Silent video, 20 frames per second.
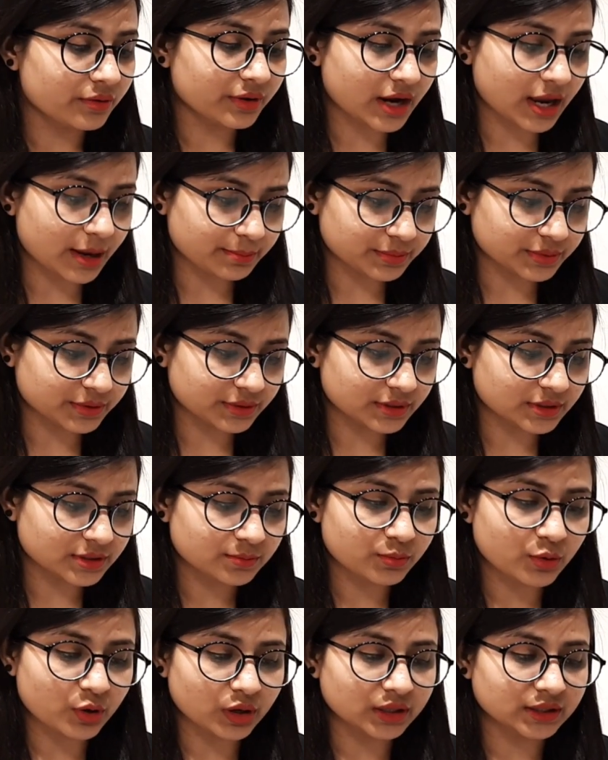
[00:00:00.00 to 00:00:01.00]

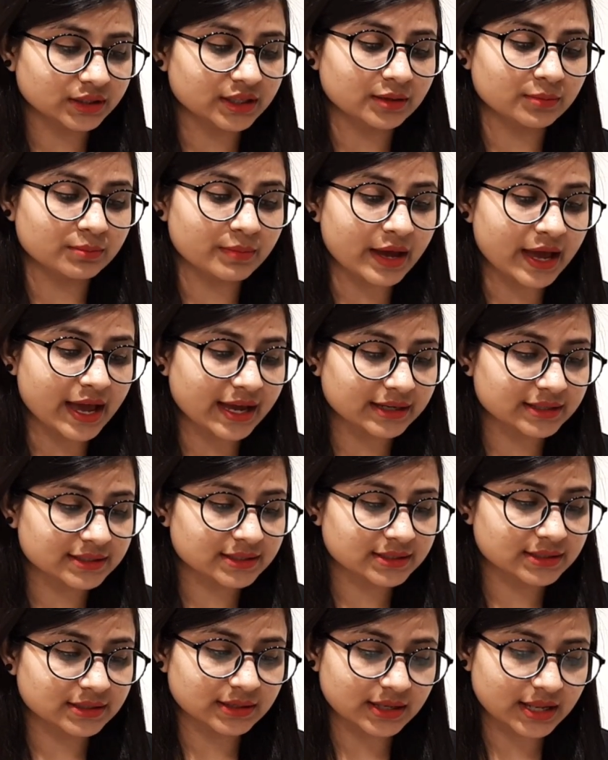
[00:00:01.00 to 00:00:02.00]
wrappers, polythene bags,